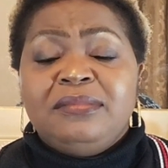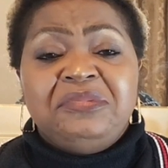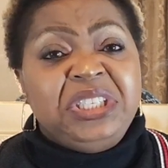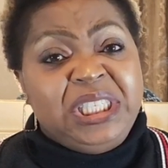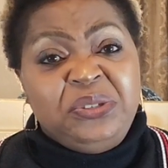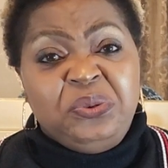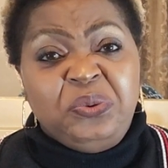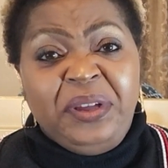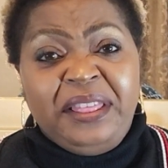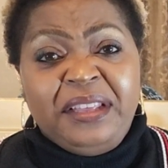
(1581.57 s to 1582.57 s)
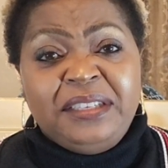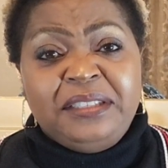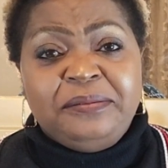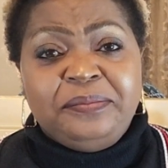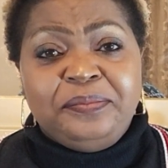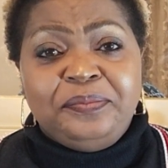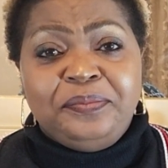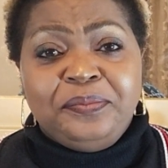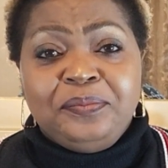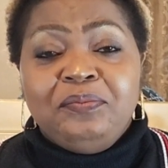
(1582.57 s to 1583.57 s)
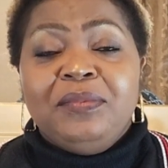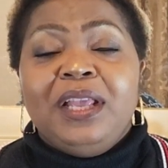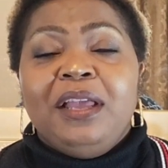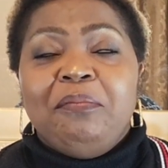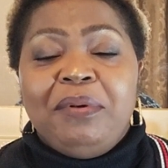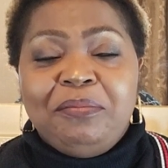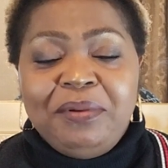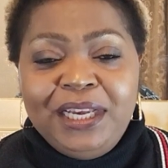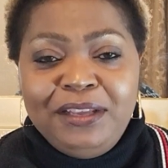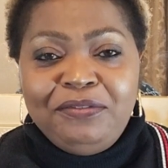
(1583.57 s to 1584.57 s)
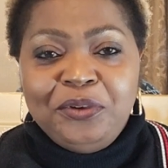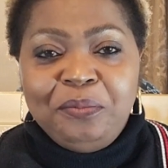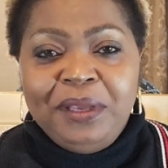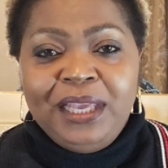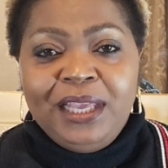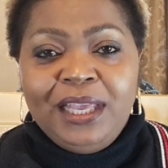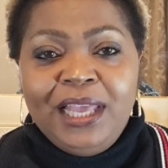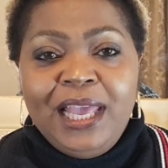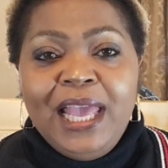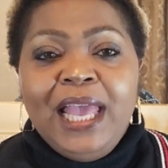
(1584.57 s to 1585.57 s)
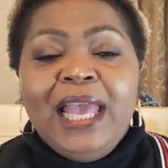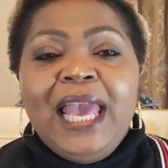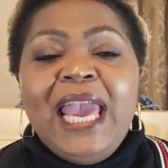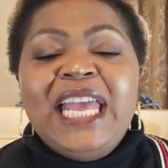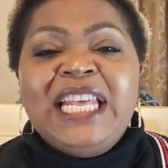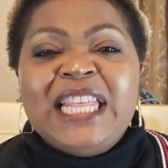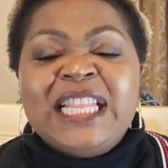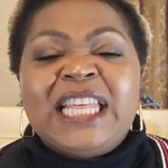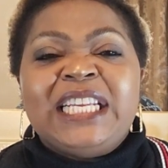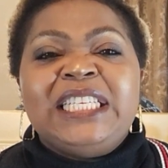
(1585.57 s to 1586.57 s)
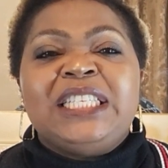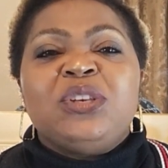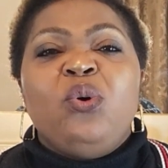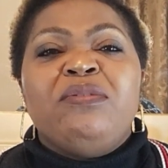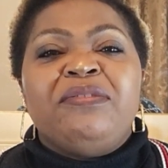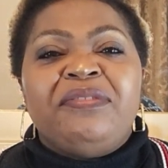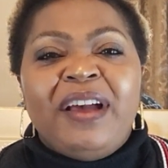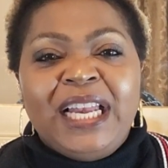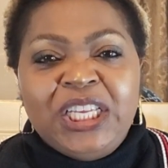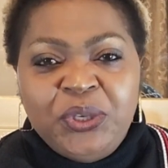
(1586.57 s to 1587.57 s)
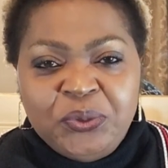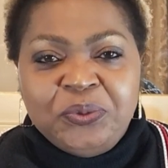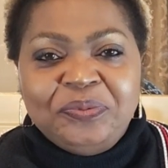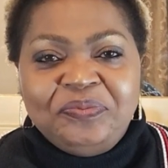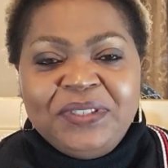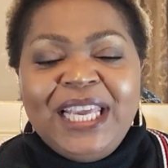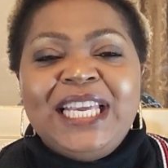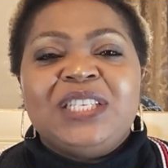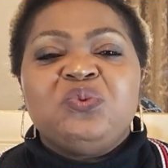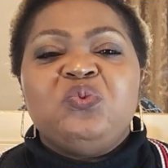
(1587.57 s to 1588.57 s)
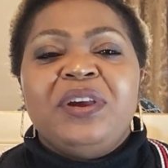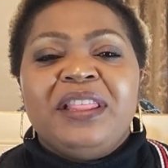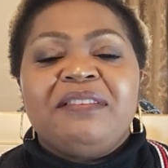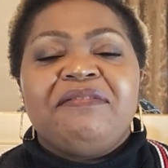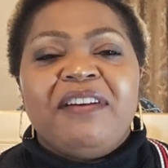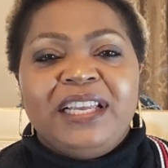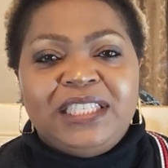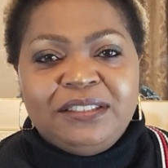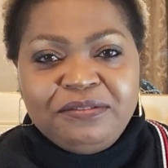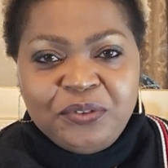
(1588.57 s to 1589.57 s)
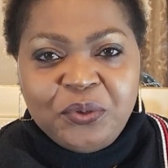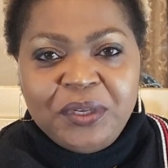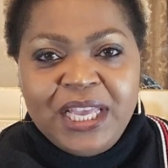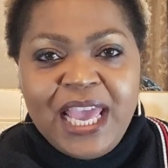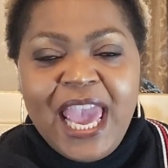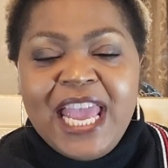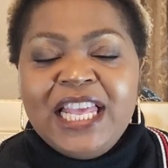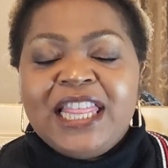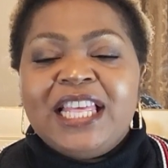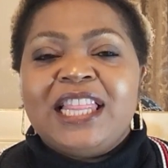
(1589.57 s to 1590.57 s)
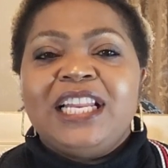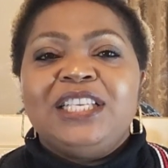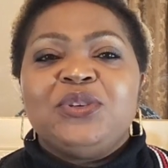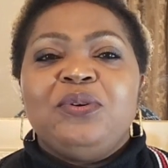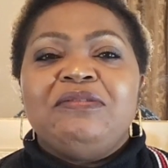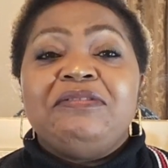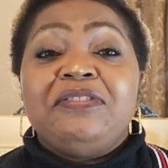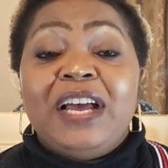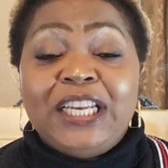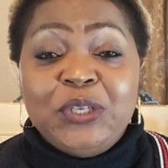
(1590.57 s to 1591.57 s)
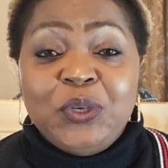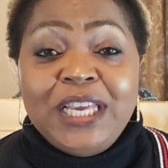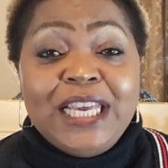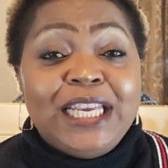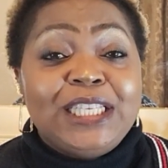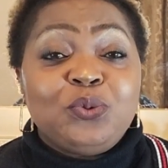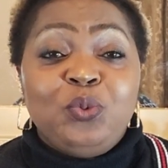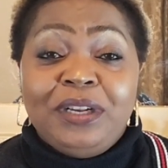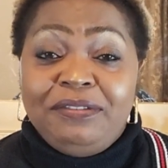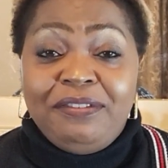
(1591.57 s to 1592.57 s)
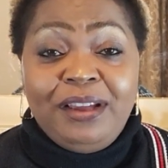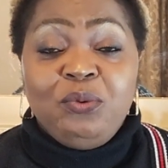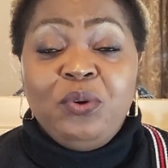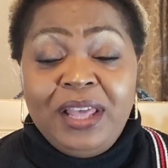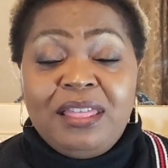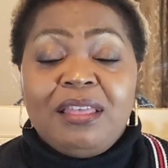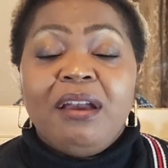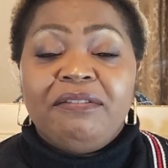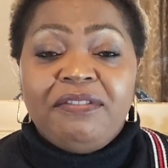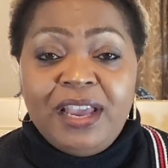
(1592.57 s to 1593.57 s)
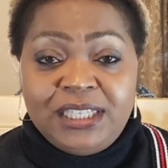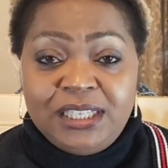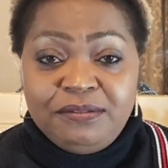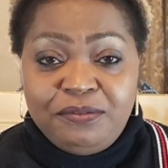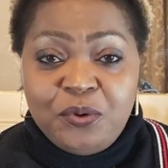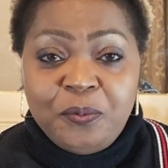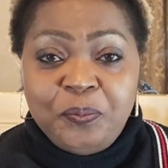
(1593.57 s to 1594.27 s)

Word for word: this is not worth it. But believe you me, anything that is of value is worth fighting for anything that is of value is worth, fi worth fighting for.